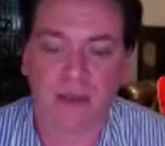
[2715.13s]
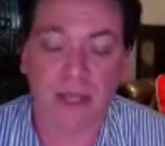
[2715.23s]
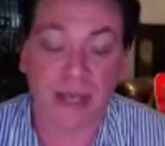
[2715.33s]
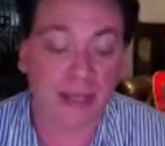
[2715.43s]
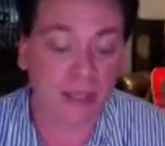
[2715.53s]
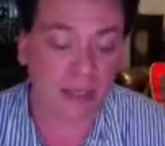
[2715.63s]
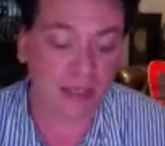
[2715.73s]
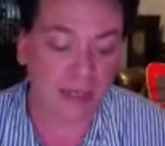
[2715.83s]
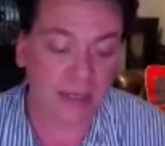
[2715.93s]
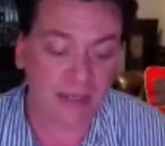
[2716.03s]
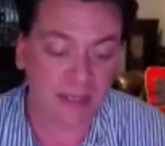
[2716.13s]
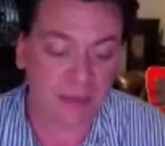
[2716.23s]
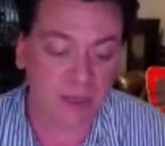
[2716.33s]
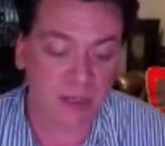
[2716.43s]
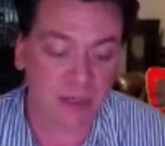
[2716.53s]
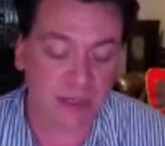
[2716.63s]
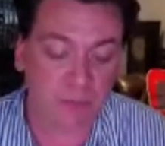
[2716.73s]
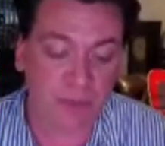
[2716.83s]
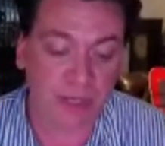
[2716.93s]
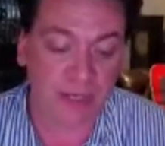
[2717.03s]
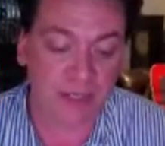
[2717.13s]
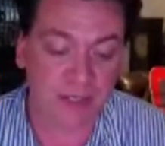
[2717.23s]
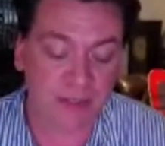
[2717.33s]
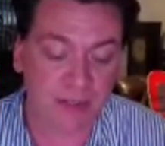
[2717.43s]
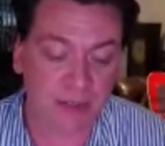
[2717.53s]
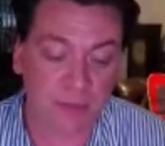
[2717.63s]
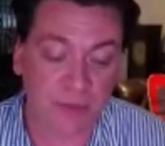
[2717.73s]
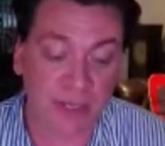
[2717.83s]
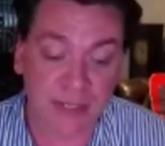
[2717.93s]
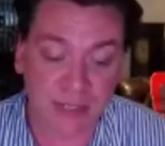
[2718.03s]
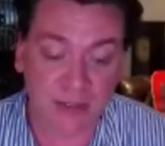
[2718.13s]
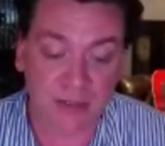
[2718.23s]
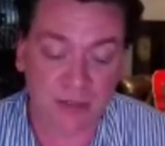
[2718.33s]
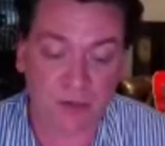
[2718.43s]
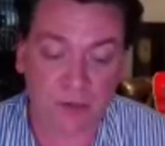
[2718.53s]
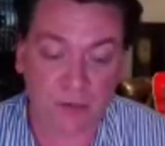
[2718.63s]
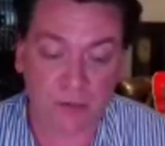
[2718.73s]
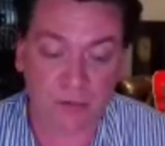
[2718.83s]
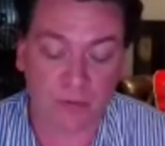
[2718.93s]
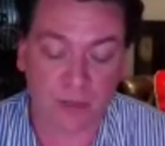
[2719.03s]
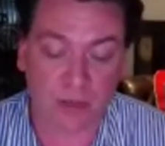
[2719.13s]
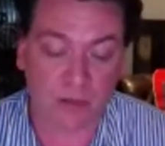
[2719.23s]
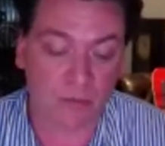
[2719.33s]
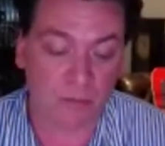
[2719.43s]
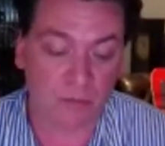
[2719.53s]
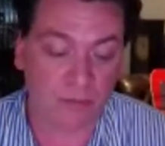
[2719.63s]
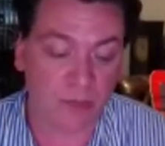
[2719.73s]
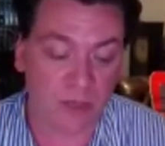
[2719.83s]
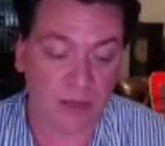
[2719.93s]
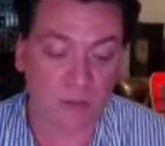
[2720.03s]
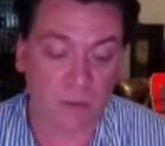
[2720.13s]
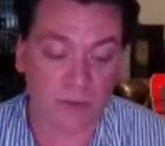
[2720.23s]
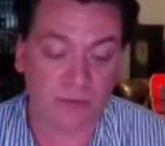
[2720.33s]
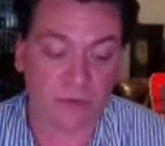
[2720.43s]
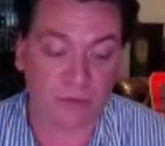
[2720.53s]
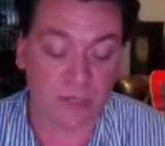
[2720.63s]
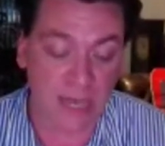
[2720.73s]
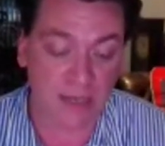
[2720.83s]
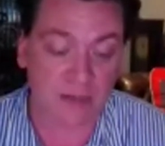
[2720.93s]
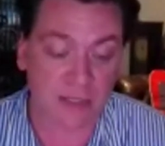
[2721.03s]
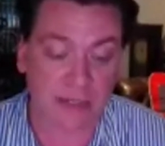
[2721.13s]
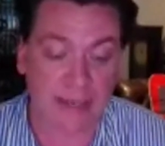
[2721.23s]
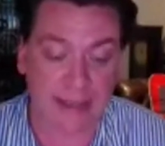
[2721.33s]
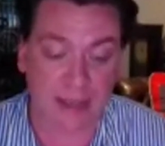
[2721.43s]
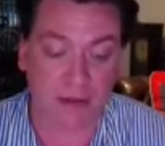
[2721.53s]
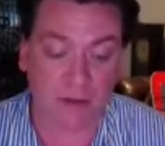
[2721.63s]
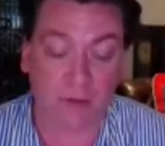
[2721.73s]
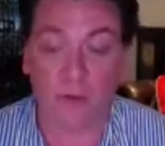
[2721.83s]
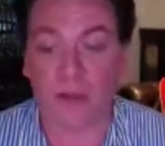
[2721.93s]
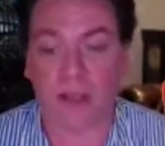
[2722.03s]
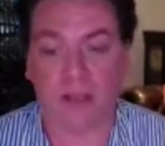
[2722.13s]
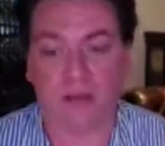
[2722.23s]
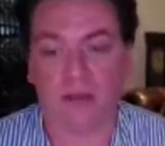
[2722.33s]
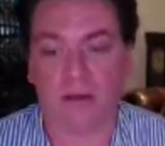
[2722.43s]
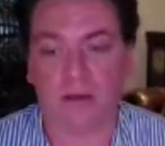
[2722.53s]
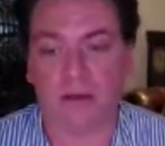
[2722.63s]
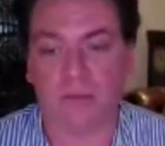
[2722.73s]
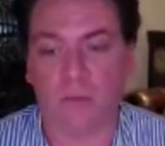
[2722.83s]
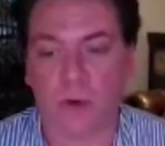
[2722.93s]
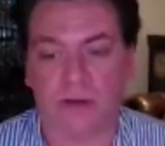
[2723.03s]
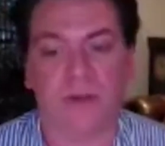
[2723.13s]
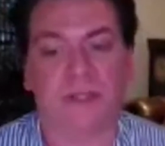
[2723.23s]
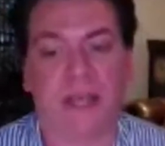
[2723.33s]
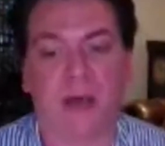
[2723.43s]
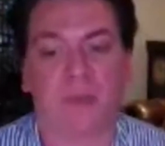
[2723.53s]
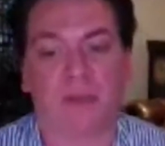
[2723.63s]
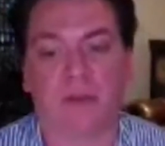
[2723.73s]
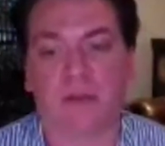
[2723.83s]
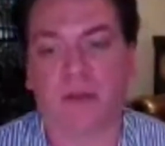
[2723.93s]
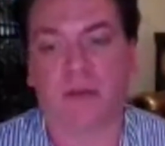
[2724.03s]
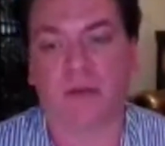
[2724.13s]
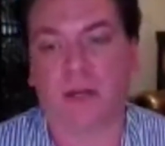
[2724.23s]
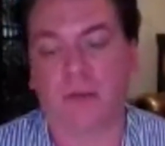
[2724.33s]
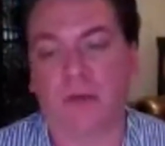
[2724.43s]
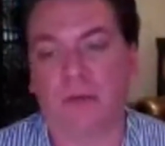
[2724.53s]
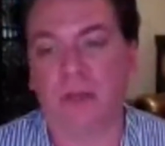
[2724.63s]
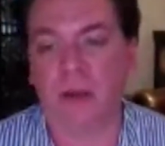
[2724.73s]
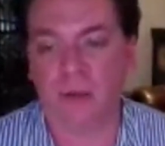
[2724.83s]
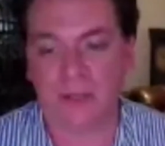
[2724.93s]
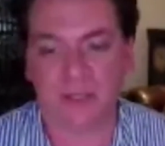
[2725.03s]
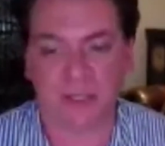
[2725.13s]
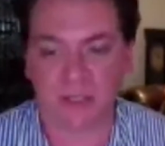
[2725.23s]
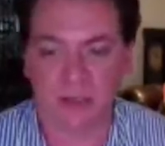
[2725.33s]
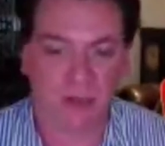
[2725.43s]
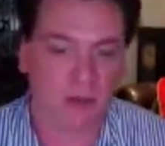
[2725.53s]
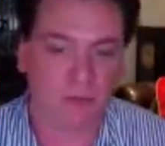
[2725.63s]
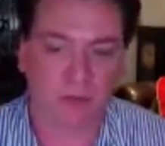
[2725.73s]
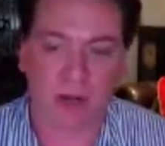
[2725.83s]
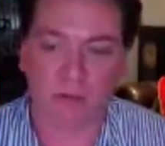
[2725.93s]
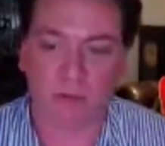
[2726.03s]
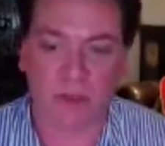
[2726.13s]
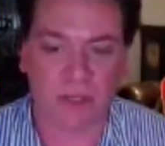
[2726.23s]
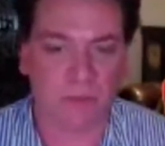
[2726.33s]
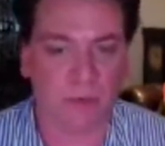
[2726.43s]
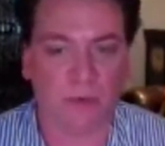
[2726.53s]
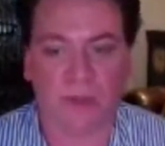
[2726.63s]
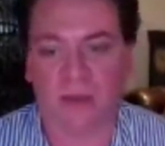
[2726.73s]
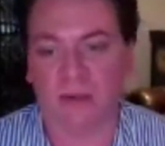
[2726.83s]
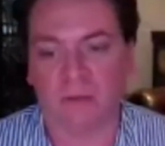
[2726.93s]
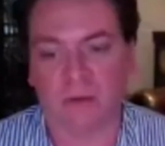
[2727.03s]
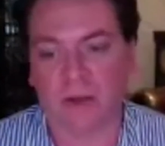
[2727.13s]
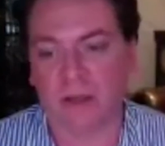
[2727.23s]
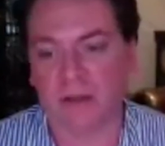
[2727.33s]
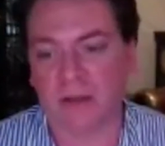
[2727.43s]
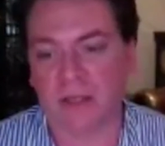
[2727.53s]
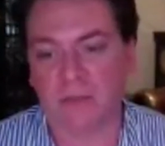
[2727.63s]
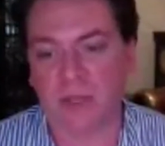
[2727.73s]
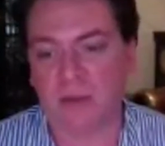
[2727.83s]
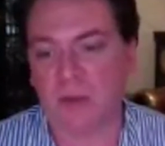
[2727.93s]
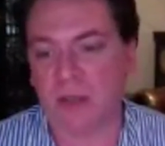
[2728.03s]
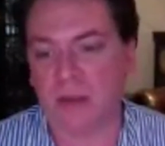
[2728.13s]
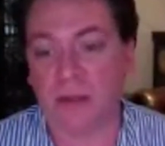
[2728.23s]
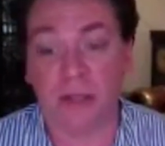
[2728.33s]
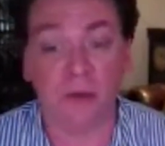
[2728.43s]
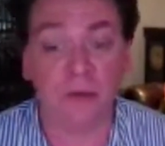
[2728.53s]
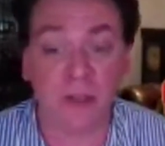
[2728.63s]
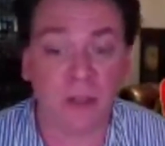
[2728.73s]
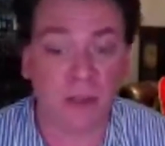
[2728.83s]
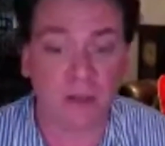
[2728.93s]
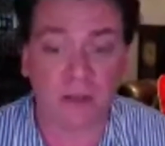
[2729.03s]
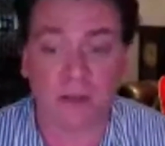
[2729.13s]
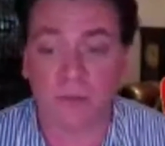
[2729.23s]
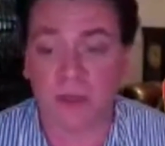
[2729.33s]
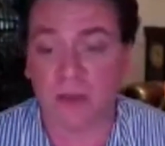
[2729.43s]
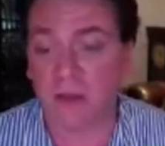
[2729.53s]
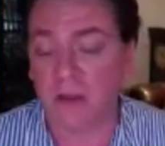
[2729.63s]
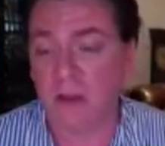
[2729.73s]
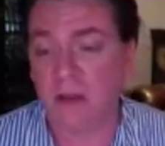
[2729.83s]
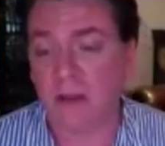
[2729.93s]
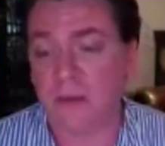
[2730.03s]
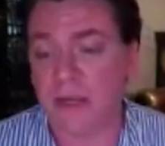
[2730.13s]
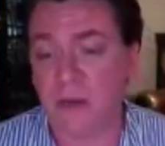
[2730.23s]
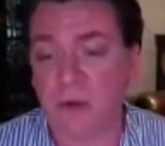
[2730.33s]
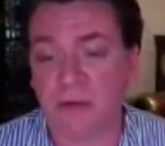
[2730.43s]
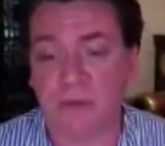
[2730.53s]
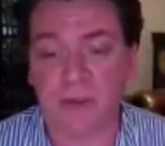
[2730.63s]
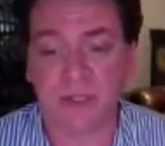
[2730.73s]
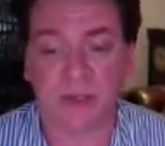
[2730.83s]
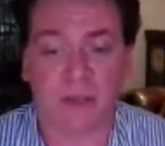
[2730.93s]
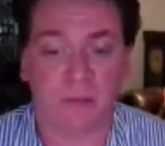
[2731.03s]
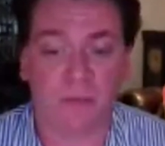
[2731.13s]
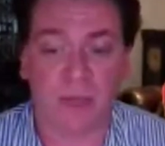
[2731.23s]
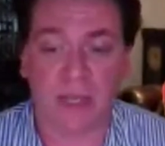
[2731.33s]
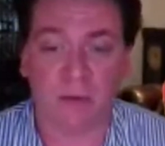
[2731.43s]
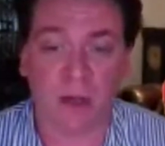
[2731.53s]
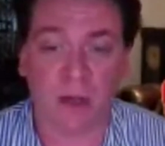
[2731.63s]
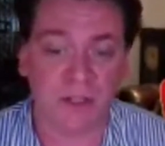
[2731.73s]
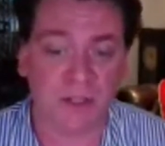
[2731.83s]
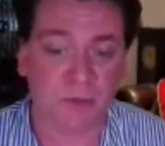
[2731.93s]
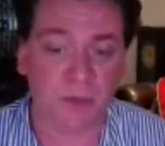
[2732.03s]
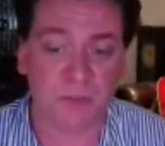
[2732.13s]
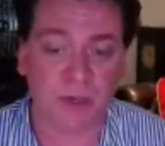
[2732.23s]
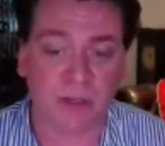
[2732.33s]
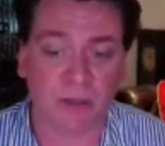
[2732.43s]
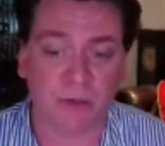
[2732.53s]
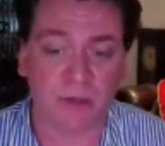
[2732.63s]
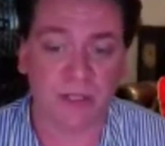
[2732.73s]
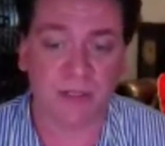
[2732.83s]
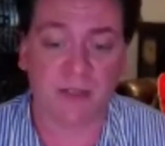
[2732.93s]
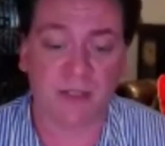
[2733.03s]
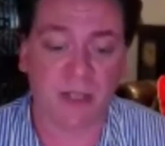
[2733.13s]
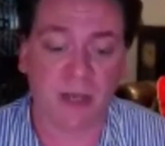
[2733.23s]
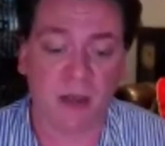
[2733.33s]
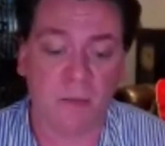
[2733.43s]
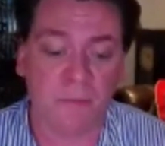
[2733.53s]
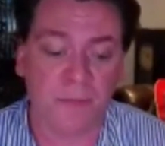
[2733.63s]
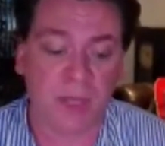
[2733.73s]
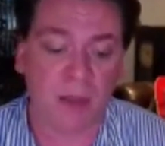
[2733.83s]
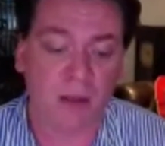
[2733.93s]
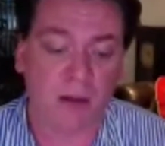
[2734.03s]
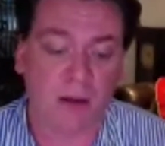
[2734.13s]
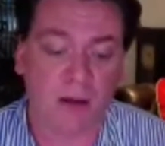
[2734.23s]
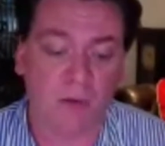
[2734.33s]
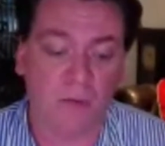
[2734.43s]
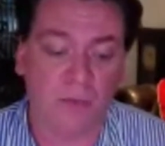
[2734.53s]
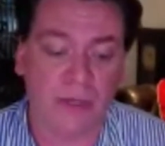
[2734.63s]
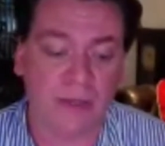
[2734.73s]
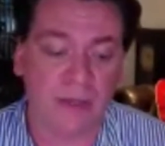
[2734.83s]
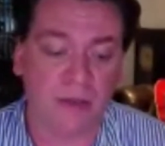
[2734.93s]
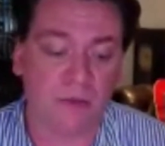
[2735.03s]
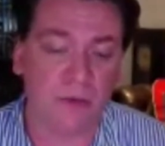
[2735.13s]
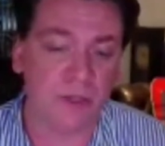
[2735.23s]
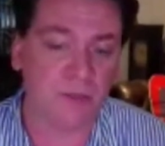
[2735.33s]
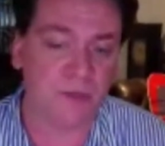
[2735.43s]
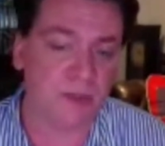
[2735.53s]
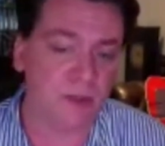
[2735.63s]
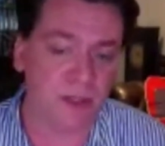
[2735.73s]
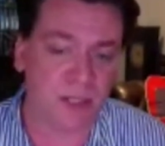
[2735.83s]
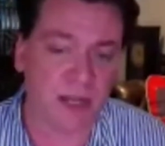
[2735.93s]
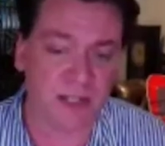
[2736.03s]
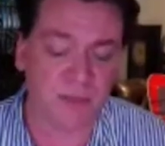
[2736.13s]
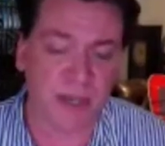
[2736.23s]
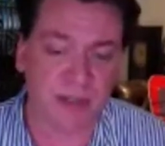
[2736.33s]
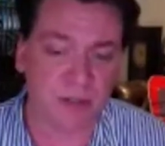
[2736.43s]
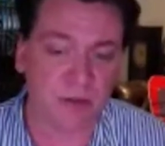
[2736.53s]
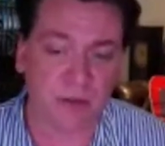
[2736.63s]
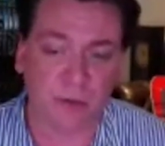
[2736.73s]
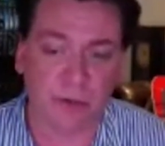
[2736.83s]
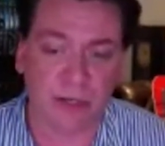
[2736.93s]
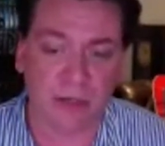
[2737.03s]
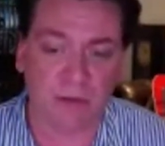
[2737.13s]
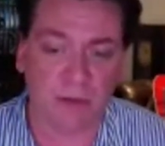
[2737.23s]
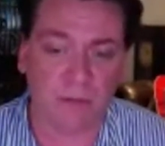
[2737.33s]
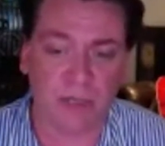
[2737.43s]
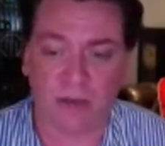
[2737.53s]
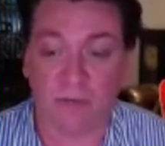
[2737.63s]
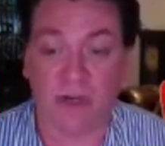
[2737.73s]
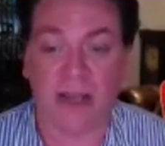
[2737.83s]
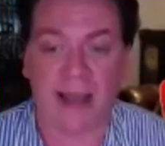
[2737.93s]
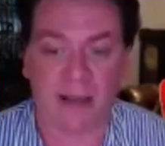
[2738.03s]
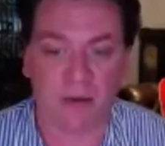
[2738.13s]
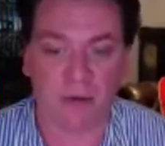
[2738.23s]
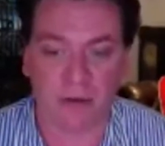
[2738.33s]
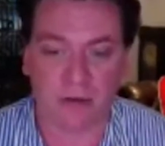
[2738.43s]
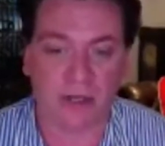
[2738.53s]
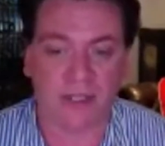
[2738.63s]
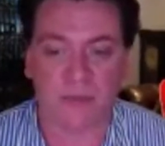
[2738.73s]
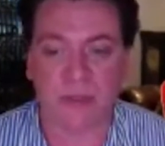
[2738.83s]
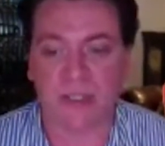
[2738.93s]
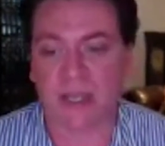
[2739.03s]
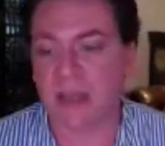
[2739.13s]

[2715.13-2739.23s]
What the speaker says: Yeah, it is. I mean, it plays into being able to date and locate where this happened. Like we know this is probably in Berlin, right? Like it may be La Union, it could be any one of those like main lodges that were spreading degrees at the time. But the inclusion of the Scots Master degree being a very accurate expose,